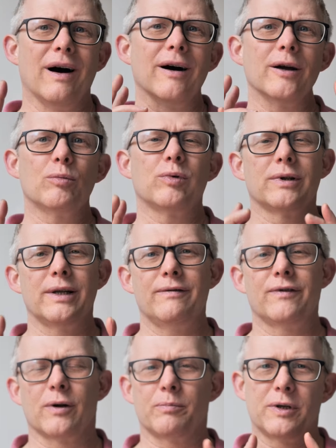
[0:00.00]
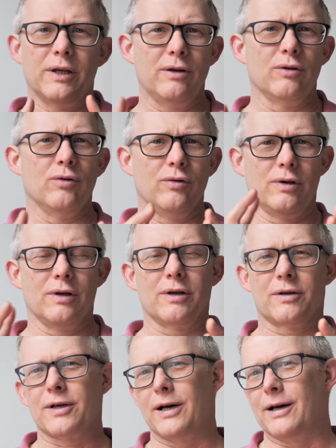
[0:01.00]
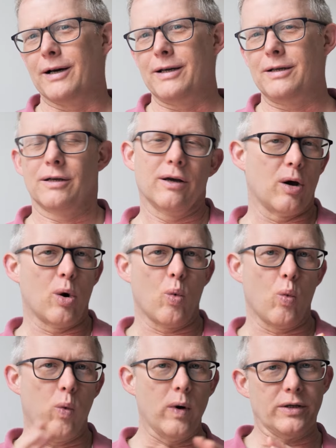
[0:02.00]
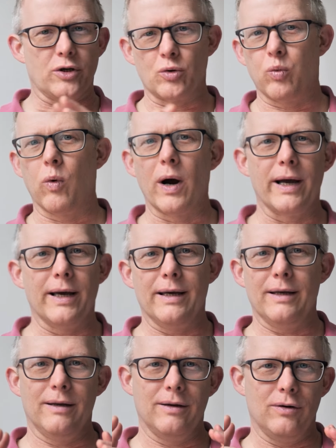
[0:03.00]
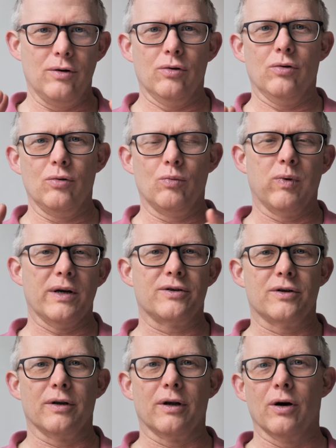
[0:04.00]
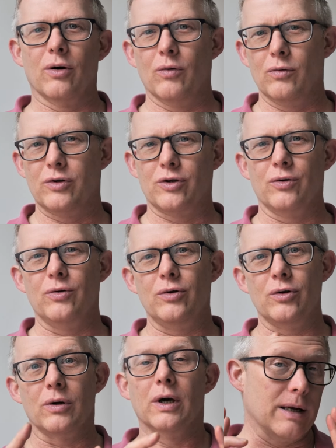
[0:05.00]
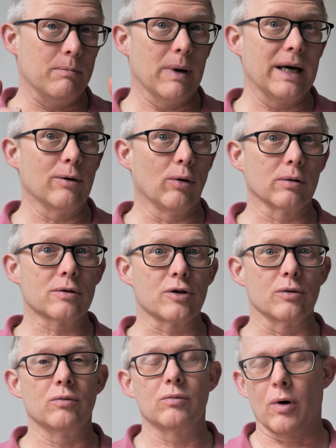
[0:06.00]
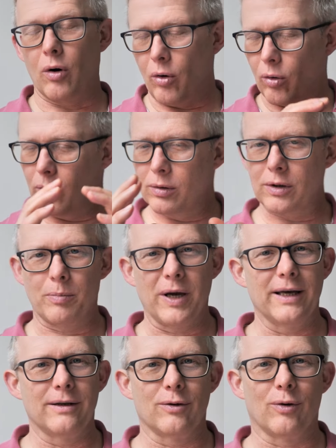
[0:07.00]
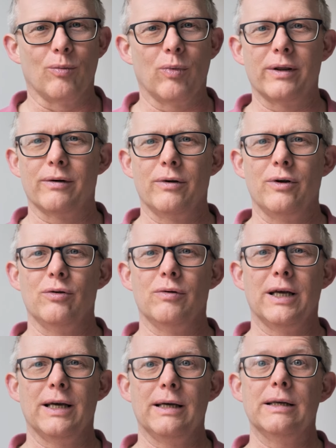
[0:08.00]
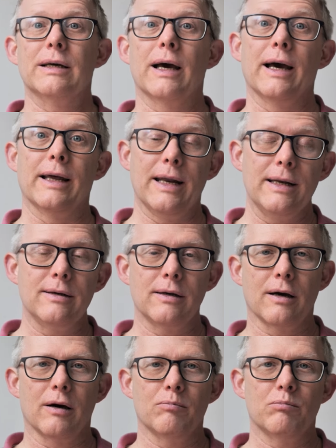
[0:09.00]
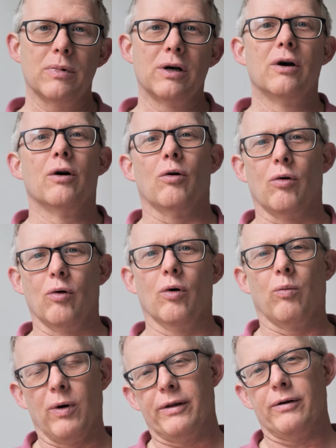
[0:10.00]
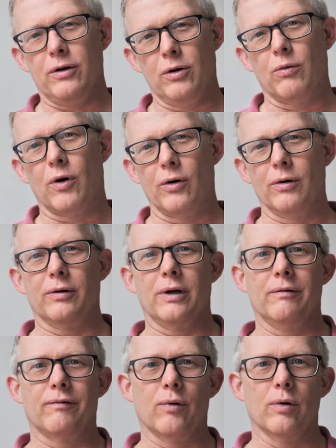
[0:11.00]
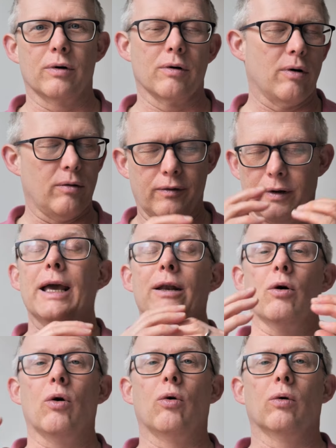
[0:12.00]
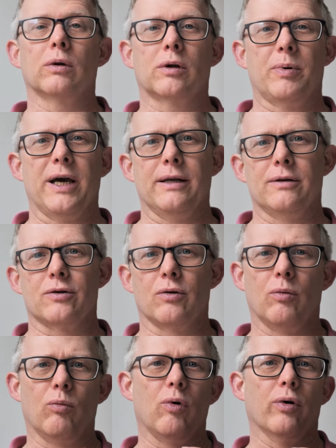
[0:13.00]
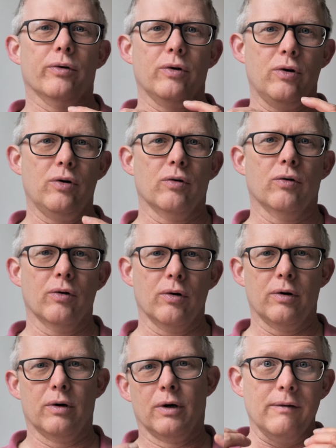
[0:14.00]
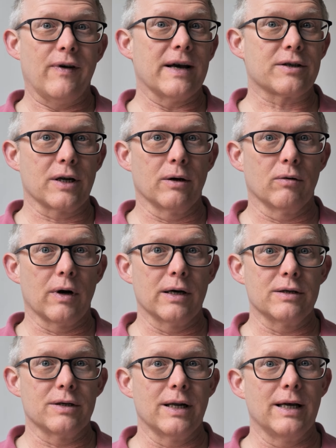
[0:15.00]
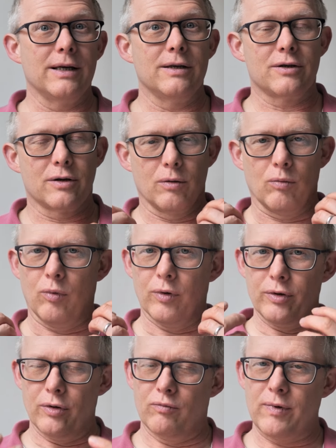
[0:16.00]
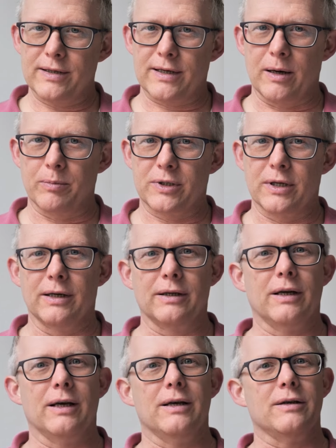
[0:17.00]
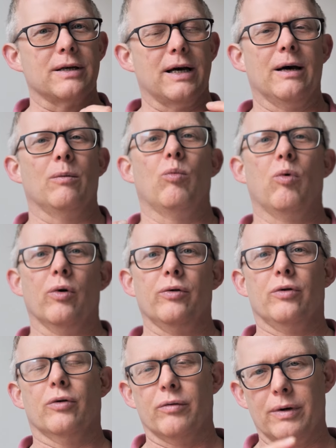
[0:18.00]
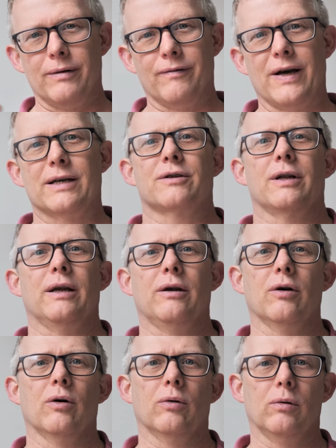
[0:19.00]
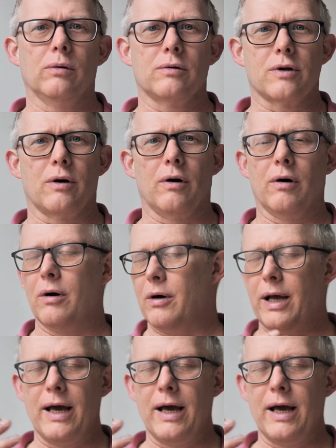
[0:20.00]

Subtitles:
I will leave it up to you to decide which way you wish to go. Do you, and it may also all depend on whether you need an income or whether you are looking for growth. It all depends on what your investing horizon is, what your risk appetite is, and what your investing goals are.